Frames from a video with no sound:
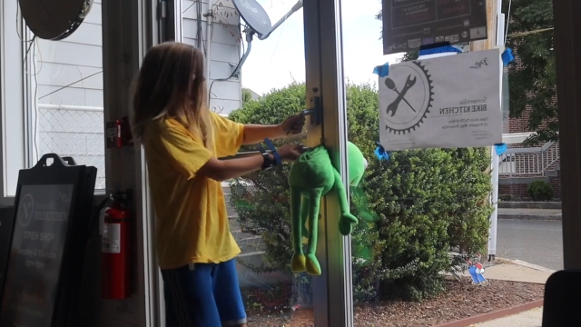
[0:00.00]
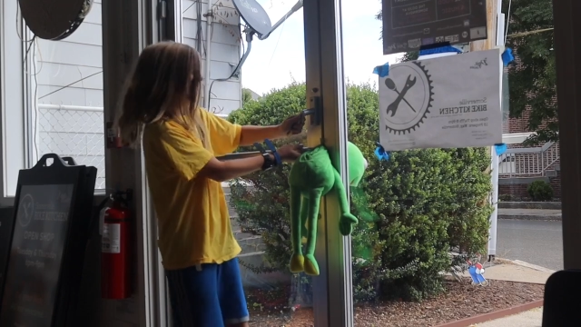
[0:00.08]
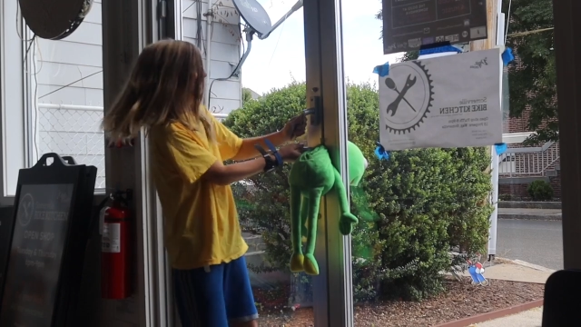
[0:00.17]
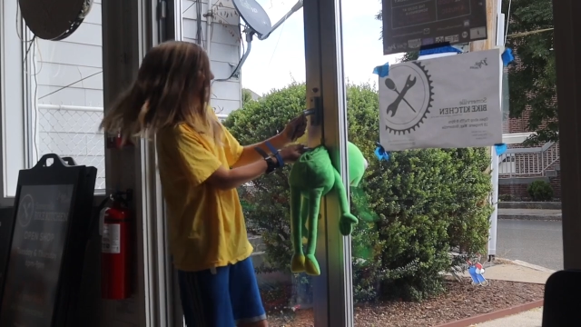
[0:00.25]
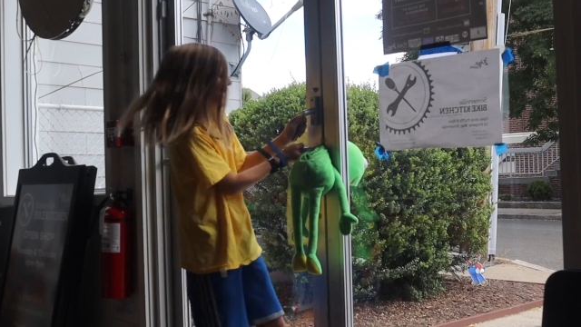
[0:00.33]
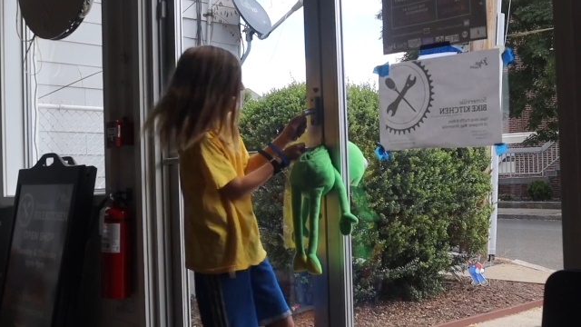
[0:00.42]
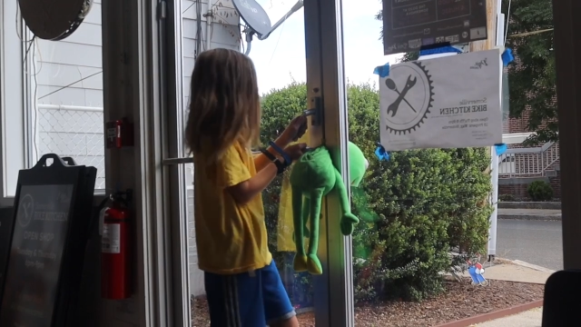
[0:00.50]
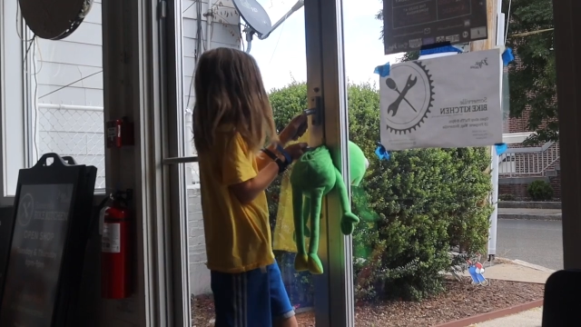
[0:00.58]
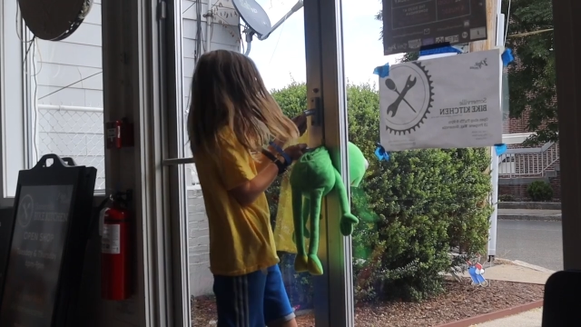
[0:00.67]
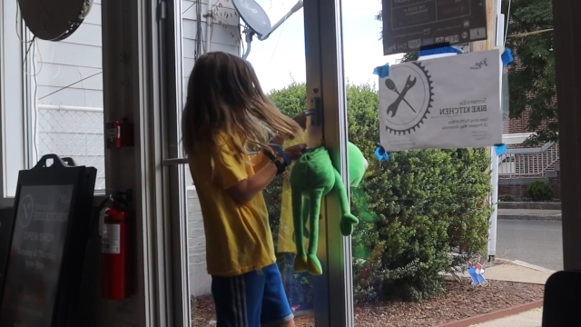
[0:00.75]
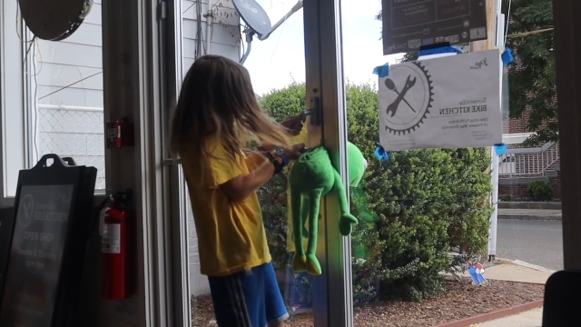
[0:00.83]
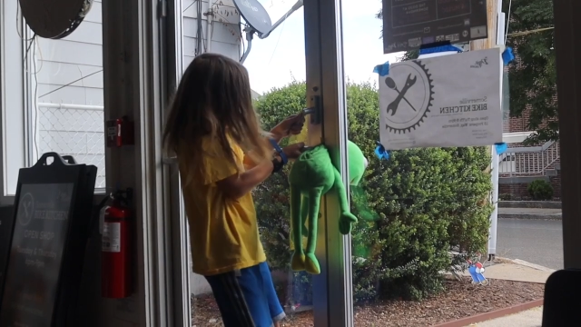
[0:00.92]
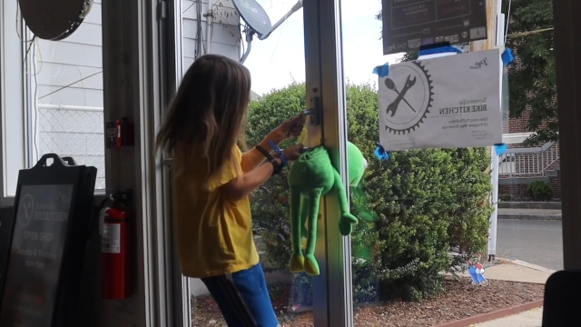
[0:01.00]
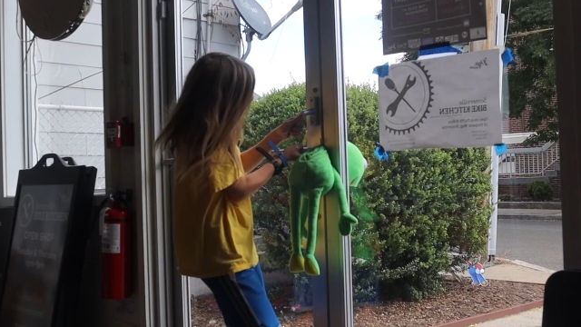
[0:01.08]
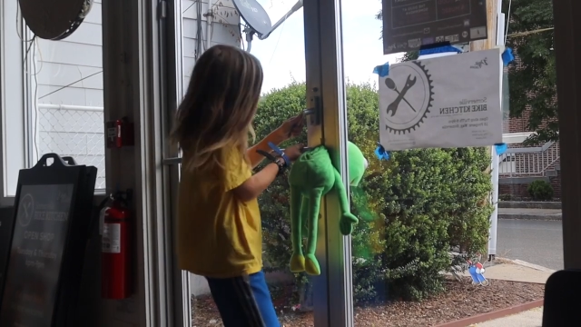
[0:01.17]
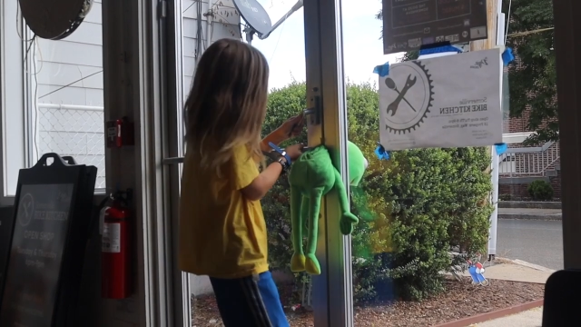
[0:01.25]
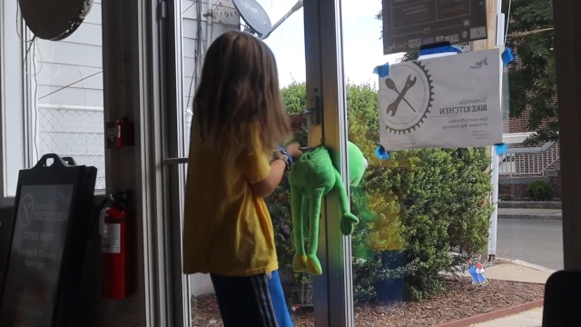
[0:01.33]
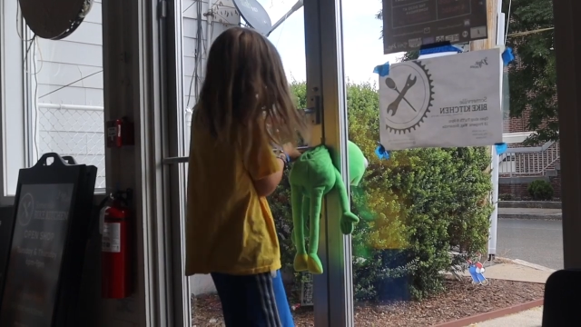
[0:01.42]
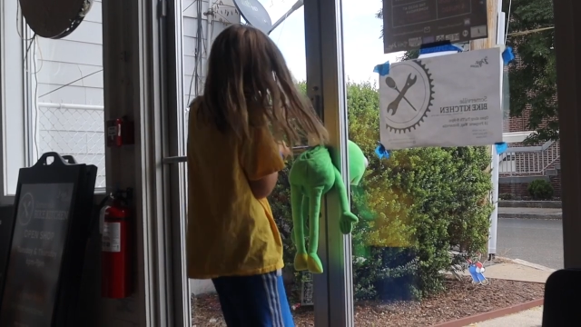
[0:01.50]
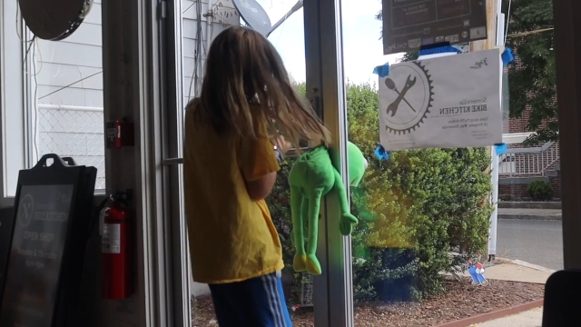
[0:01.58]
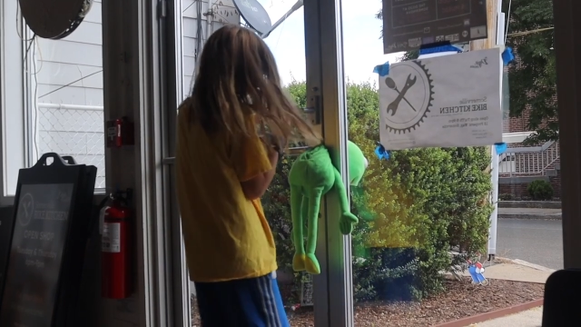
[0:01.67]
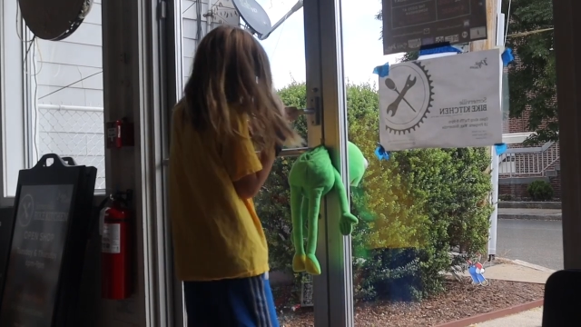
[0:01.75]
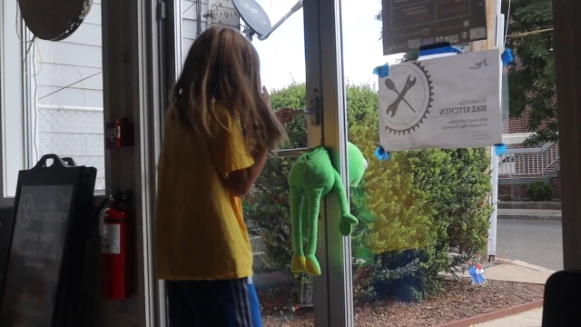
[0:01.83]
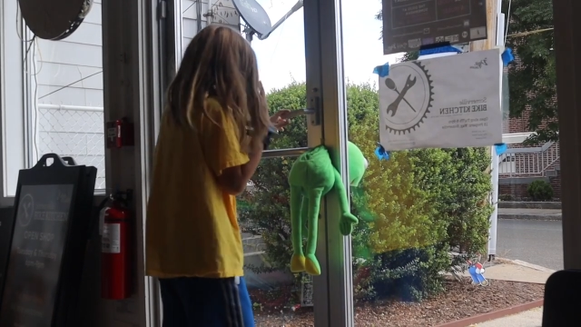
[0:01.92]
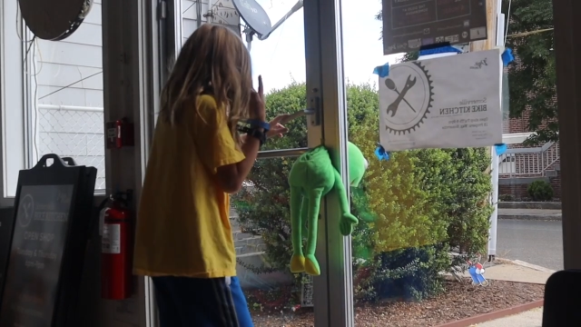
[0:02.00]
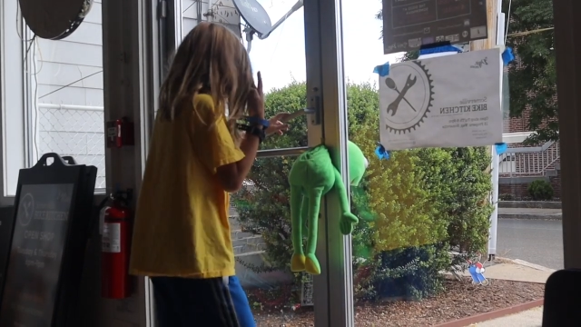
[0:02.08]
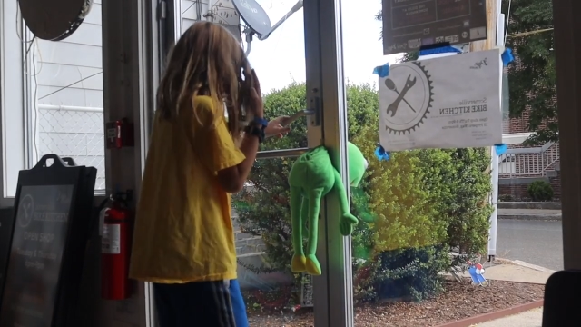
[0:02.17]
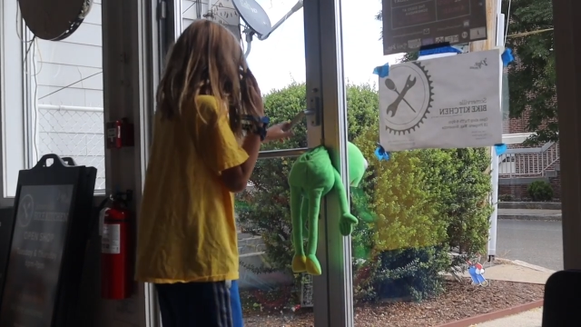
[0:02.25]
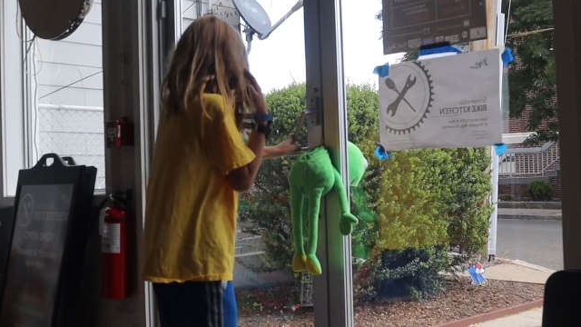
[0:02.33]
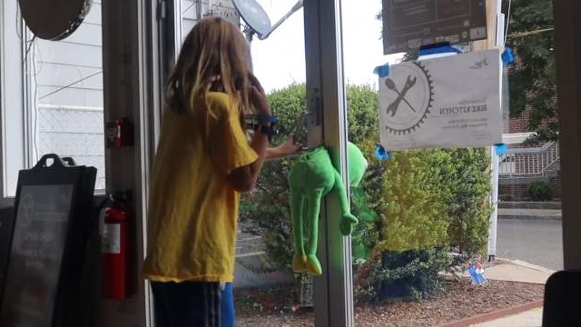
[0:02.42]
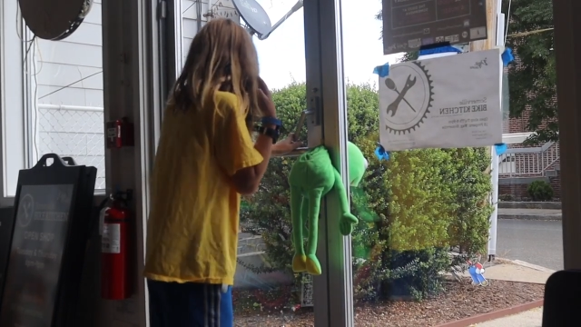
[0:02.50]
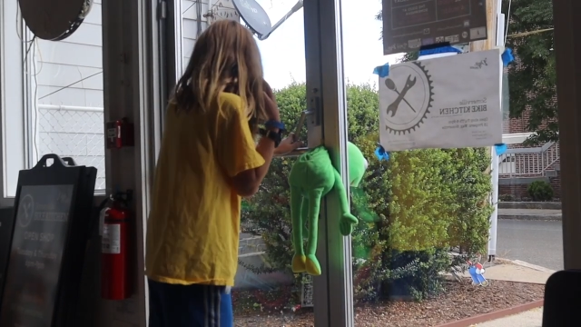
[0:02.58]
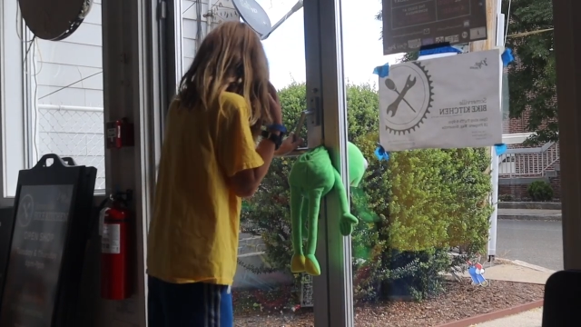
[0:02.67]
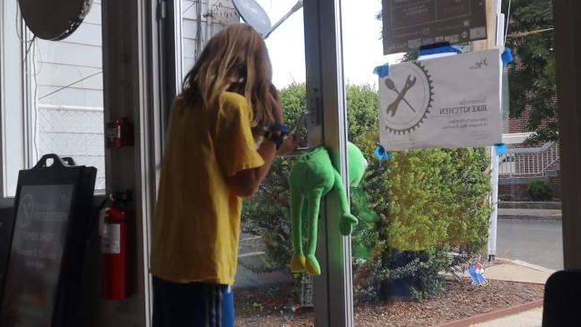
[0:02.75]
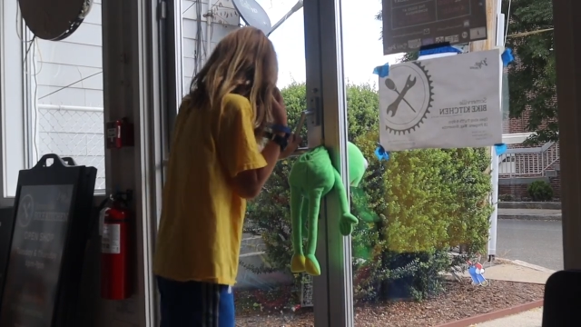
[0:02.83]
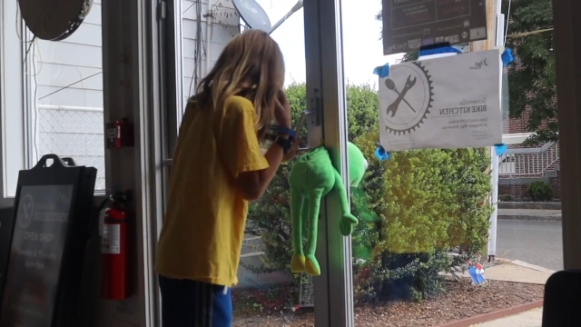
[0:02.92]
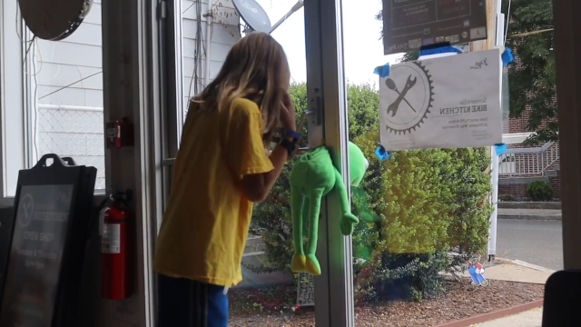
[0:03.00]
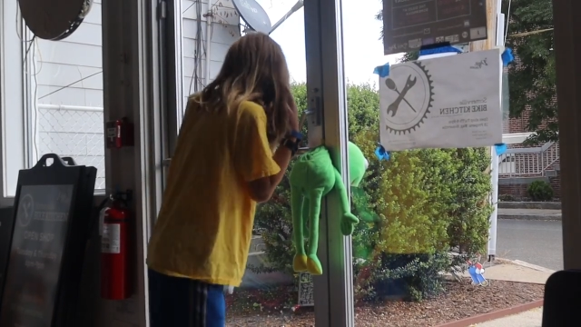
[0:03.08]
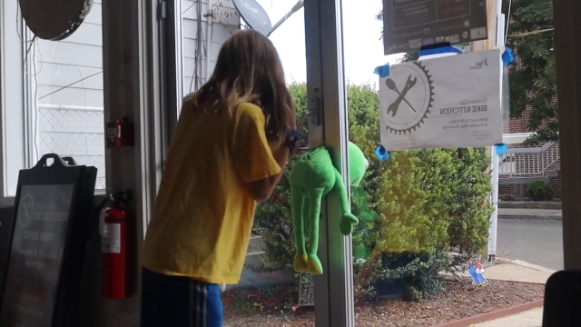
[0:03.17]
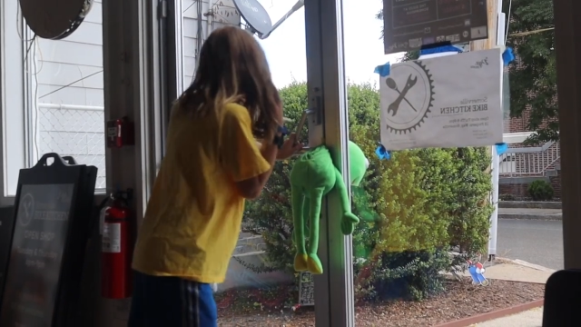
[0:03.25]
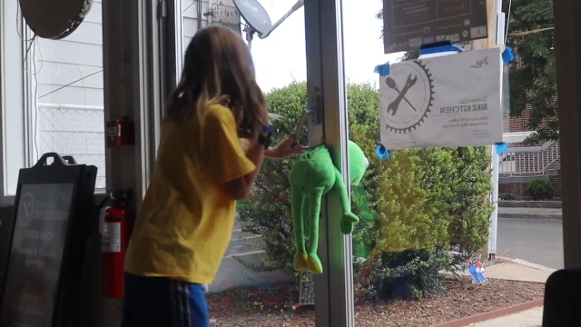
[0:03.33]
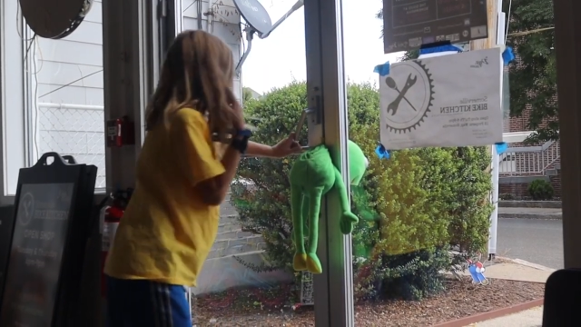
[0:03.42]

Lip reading: No face is visible, so there are no lips to read.